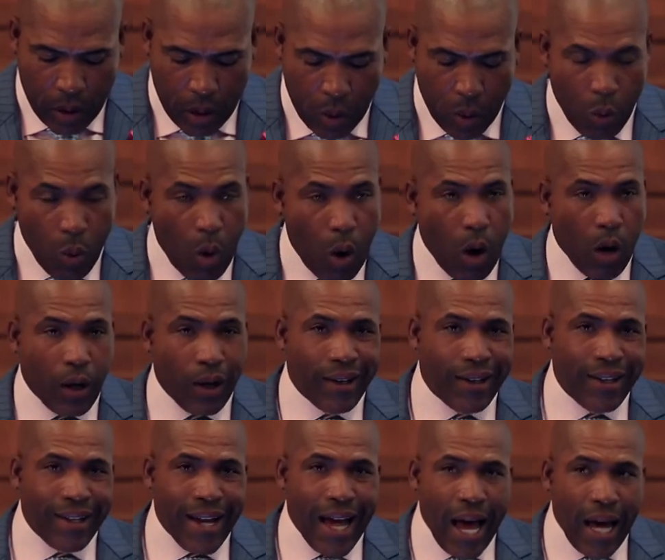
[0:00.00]
who walk
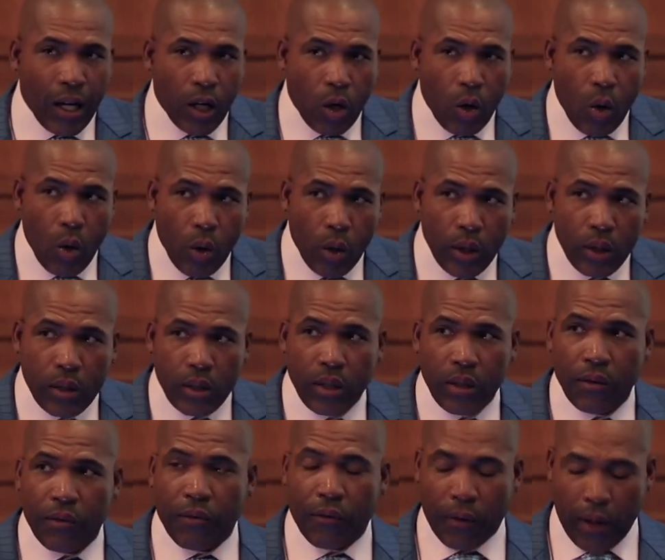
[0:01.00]
not according
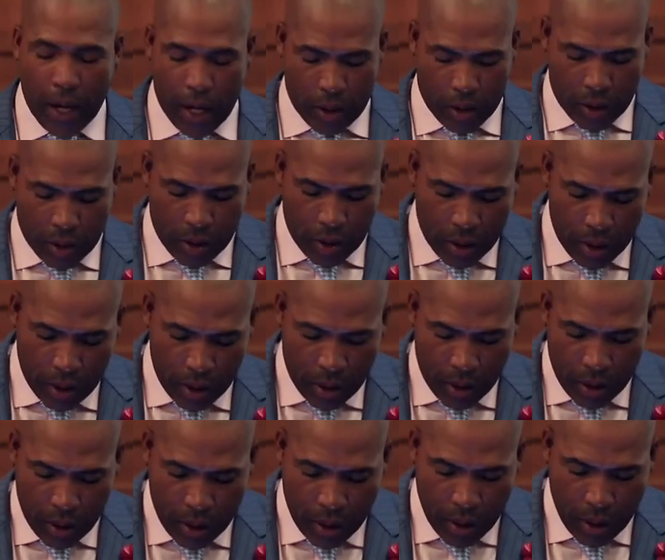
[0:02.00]
to the flesh,
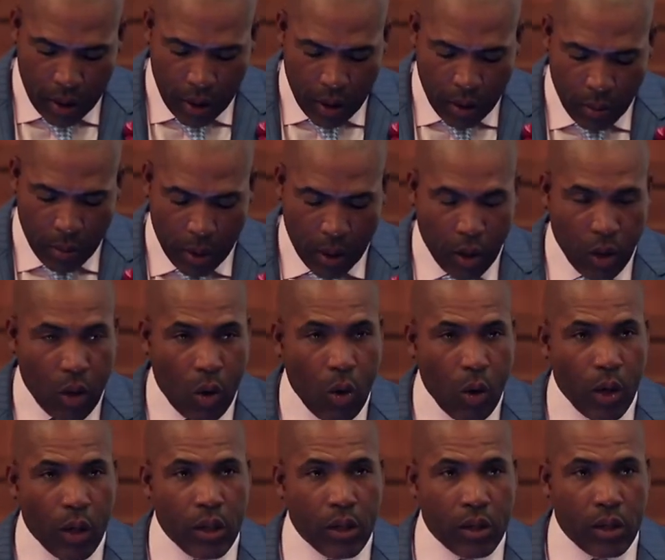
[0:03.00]
but
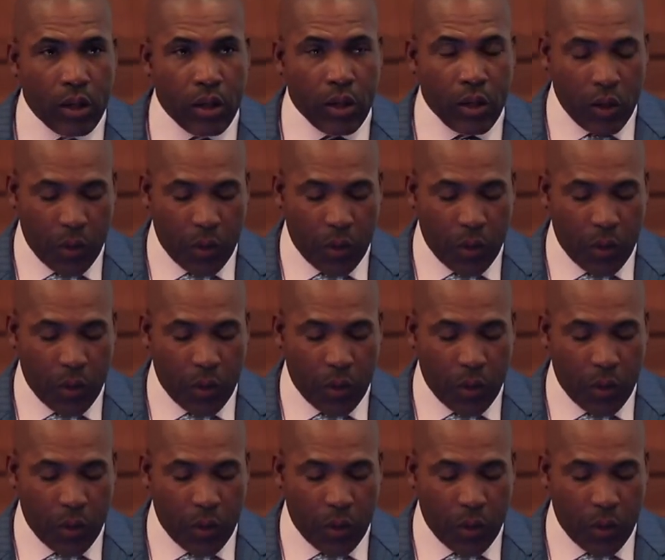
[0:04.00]
according to the